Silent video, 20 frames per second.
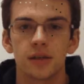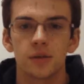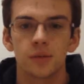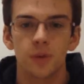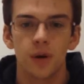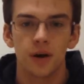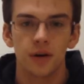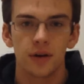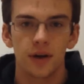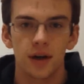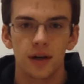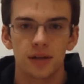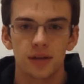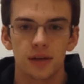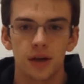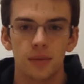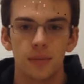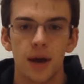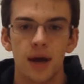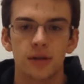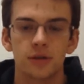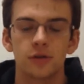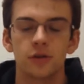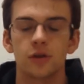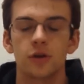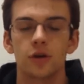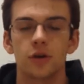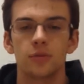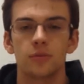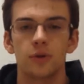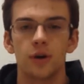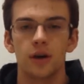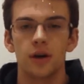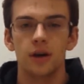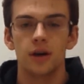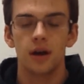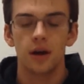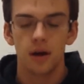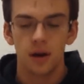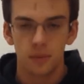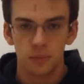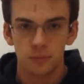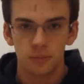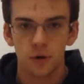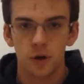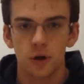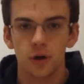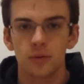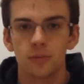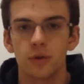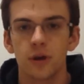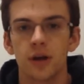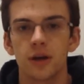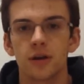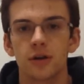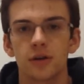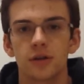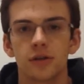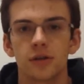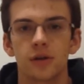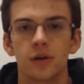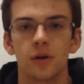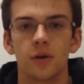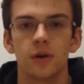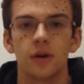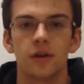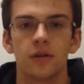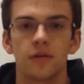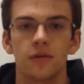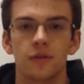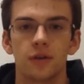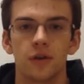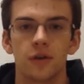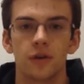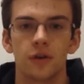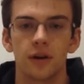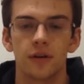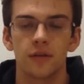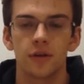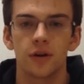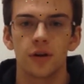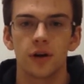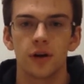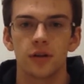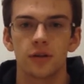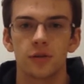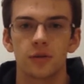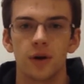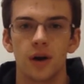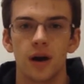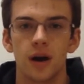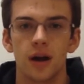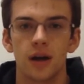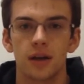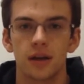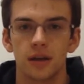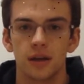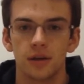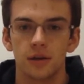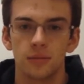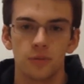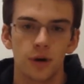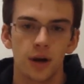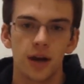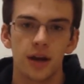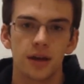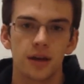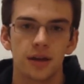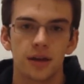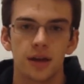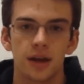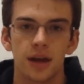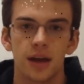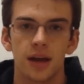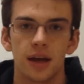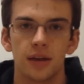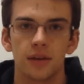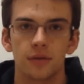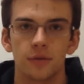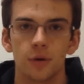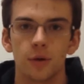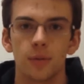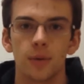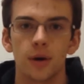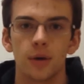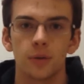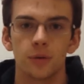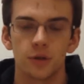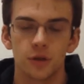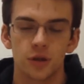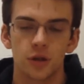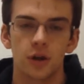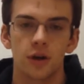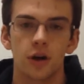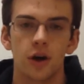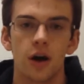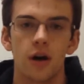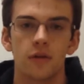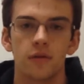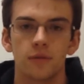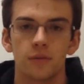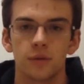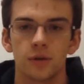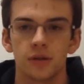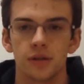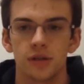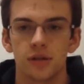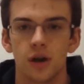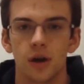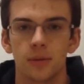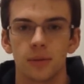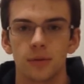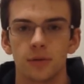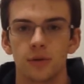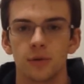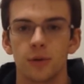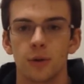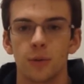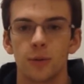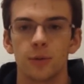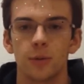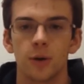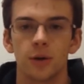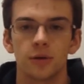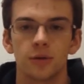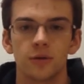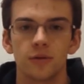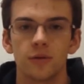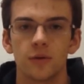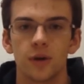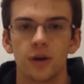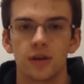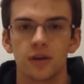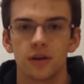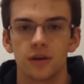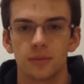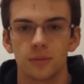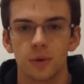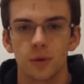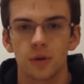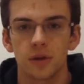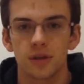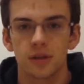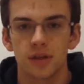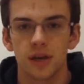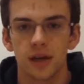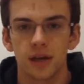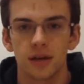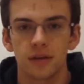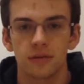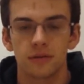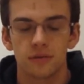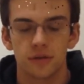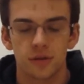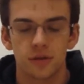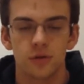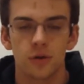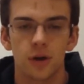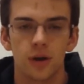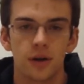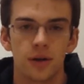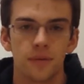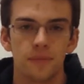well as a master current breaker, so if the current ever got too high, it'd break and the robot would shut off, which is optimally what we want to avoid the components getting destroyed.